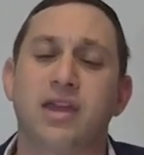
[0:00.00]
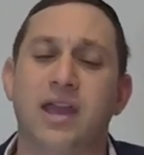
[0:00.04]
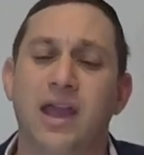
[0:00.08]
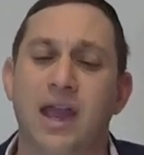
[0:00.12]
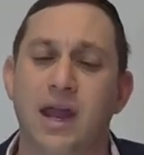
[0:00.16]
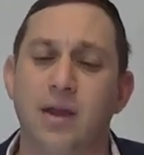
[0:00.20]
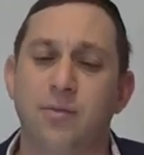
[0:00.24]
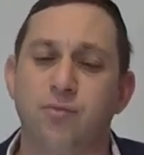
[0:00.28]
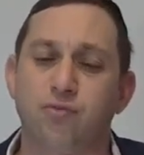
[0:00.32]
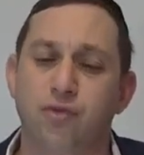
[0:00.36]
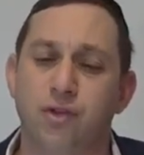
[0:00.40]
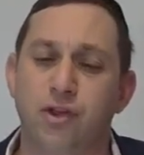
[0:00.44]

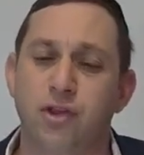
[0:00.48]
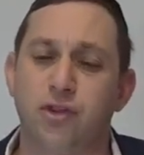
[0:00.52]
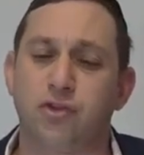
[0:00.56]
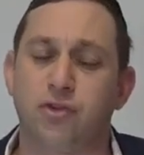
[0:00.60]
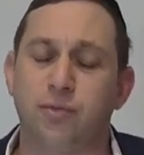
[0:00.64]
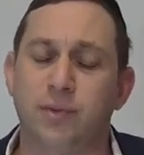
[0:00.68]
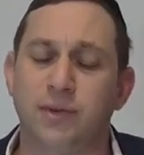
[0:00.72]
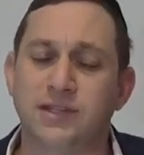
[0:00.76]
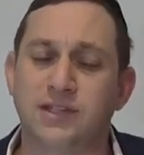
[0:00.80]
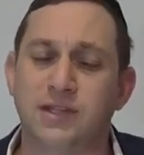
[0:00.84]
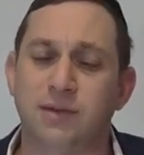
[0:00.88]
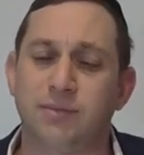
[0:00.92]
can't bring
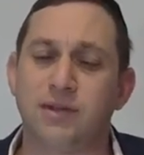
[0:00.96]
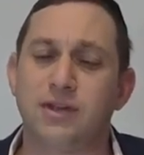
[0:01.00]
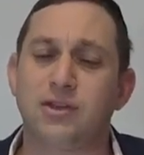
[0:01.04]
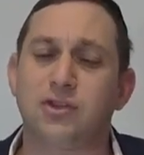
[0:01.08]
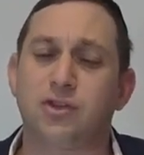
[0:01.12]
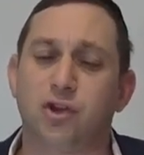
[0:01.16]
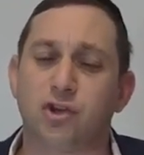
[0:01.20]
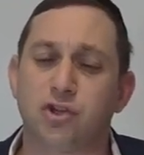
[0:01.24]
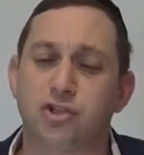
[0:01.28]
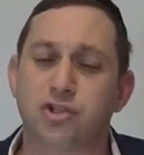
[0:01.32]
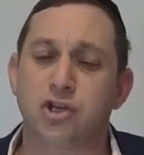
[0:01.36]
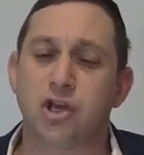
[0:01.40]
to Beis
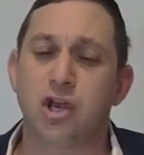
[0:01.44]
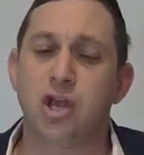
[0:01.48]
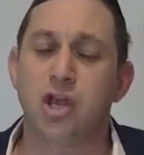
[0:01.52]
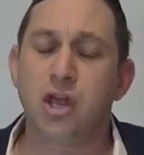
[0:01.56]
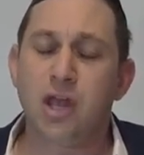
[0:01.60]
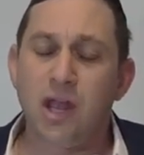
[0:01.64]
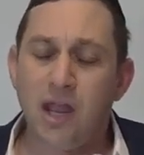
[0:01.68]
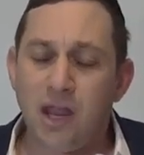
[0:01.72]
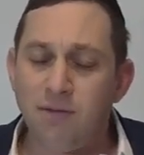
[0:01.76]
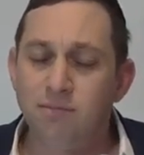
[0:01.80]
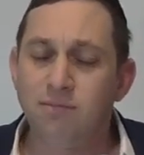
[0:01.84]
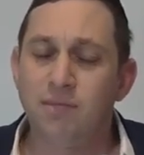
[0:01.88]
HaMikdash
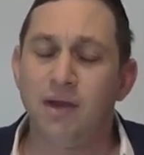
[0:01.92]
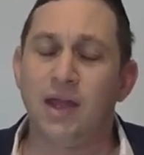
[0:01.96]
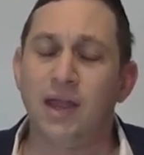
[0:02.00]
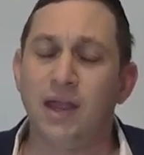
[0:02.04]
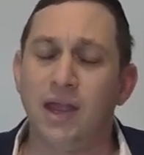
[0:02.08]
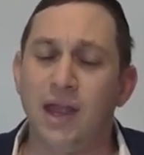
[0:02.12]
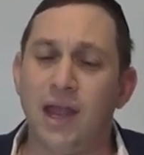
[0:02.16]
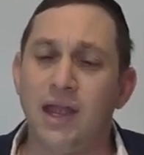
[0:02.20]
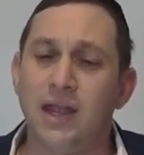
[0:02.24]
in a,